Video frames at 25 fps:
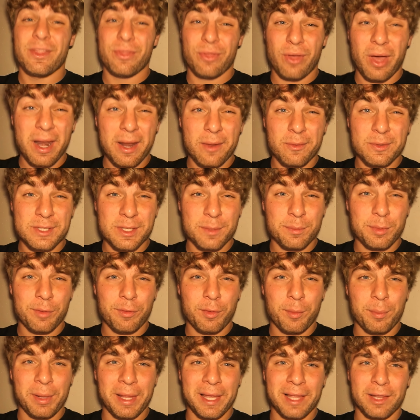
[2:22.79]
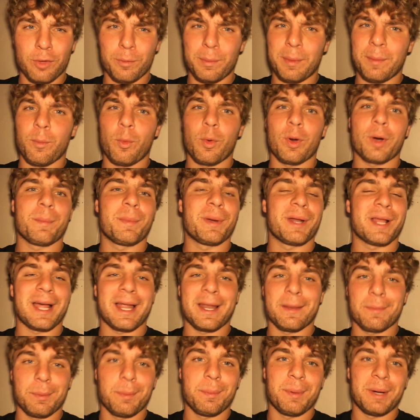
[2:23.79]
Thought I was going to be able to play a little bit more, but
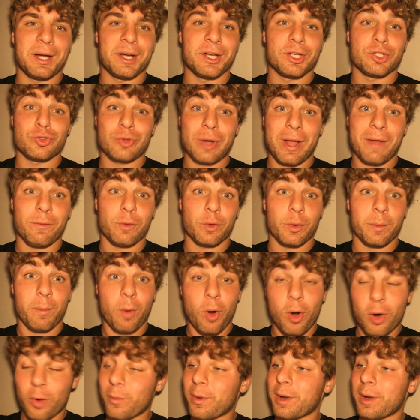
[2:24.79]
got to prepare to travel tomorrow.